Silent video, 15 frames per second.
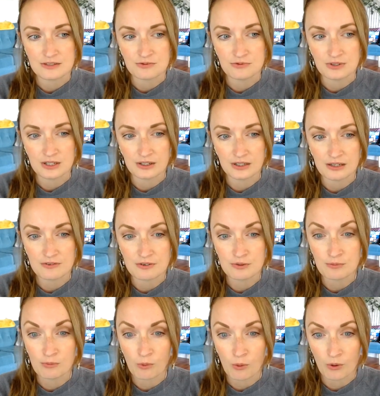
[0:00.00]
feel even
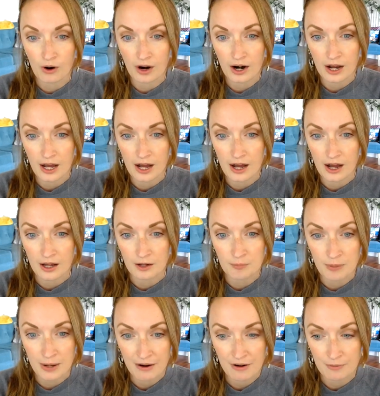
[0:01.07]
more
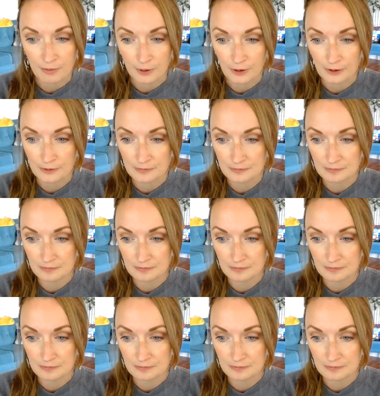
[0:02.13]
unbearable.